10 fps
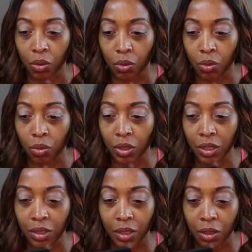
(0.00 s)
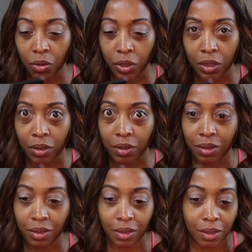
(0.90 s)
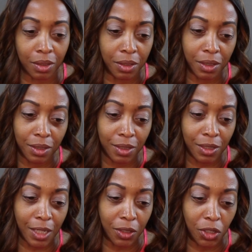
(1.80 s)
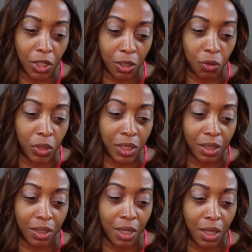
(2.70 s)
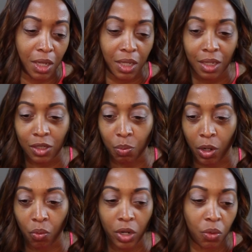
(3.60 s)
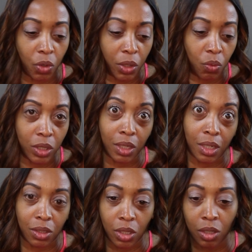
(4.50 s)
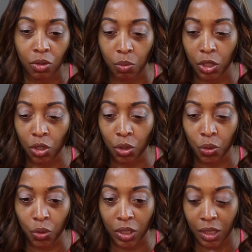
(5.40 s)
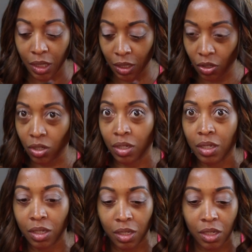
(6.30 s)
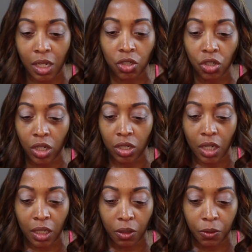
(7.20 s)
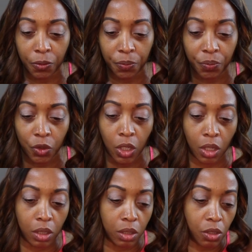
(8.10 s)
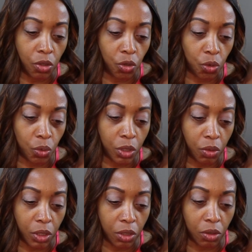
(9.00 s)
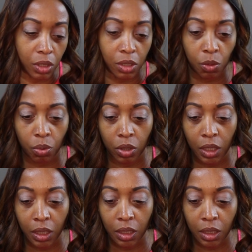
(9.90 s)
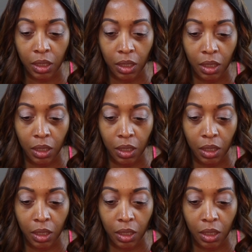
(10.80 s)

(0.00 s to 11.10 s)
Ooh, this yellow here. It's like the yellow in the It's My Ray Ray one kind of scares me too, because it is such a yellow. This drill here is pretty.